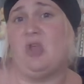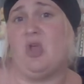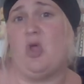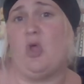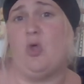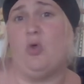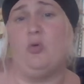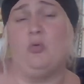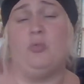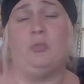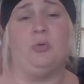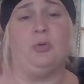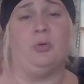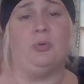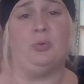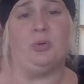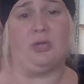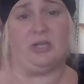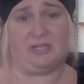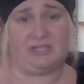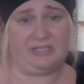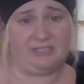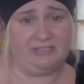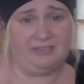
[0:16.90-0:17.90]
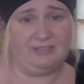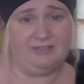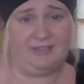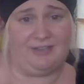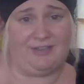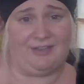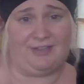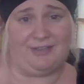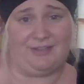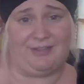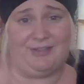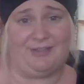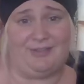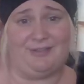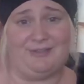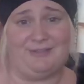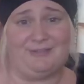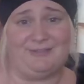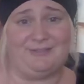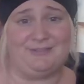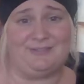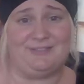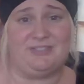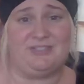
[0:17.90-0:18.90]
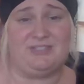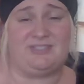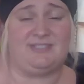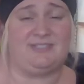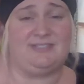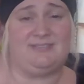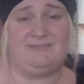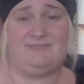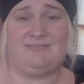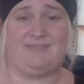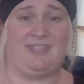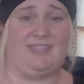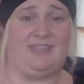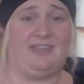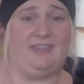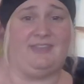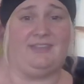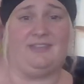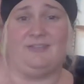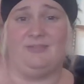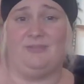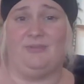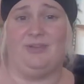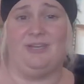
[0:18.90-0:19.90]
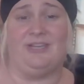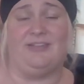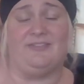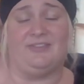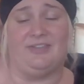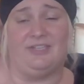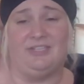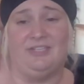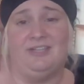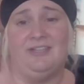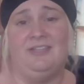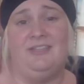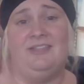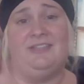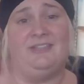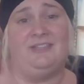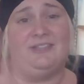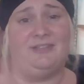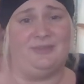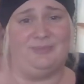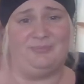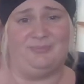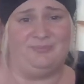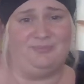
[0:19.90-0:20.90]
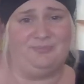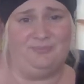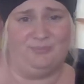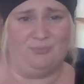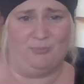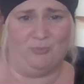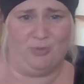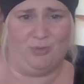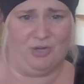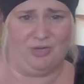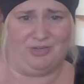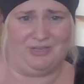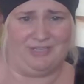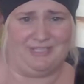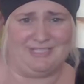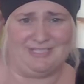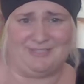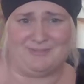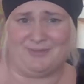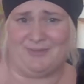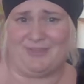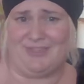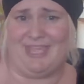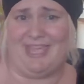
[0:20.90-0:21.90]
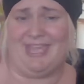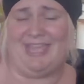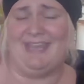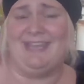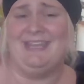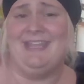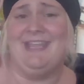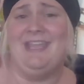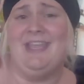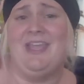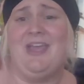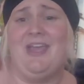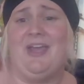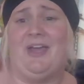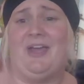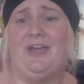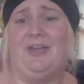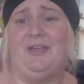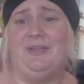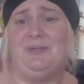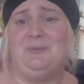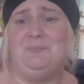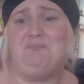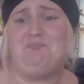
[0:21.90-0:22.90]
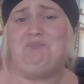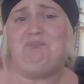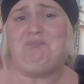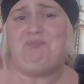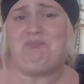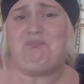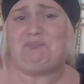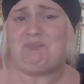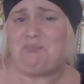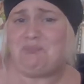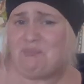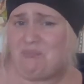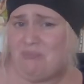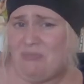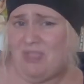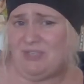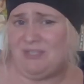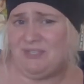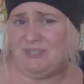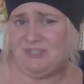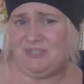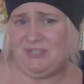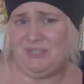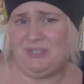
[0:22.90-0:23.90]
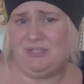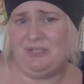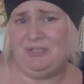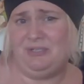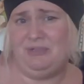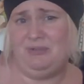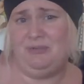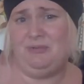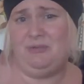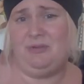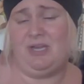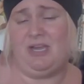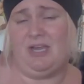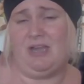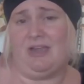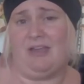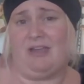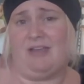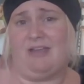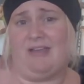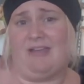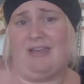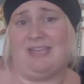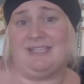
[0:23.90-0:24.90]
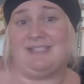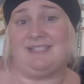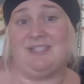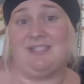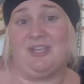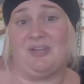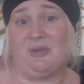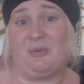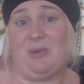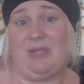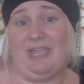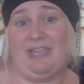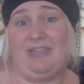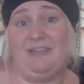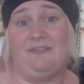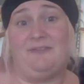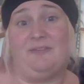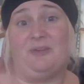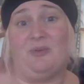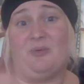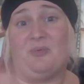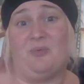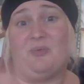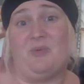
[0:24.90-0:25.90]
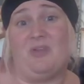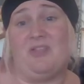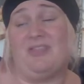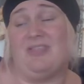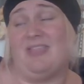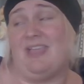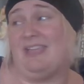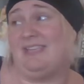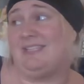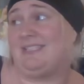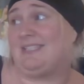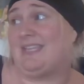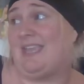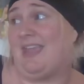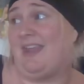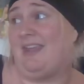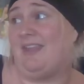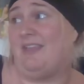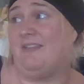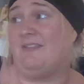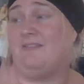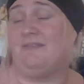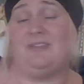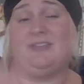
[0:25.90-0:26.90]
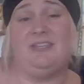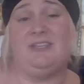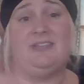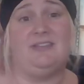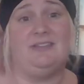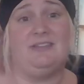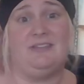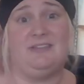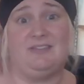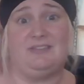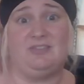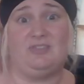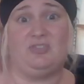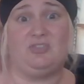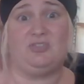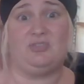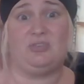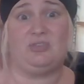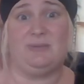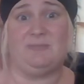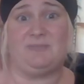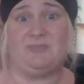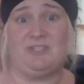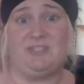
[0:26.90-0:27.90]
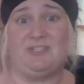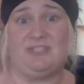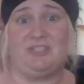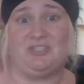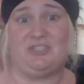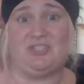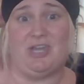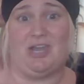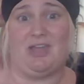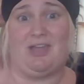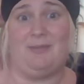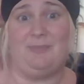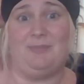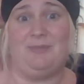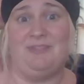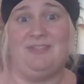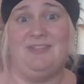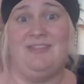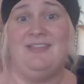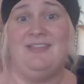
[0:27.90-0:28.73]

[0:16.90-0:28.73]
home or work uh, thing, whatever the word is for that. Um, so uh, I snuck away for one last kind of trip to the shop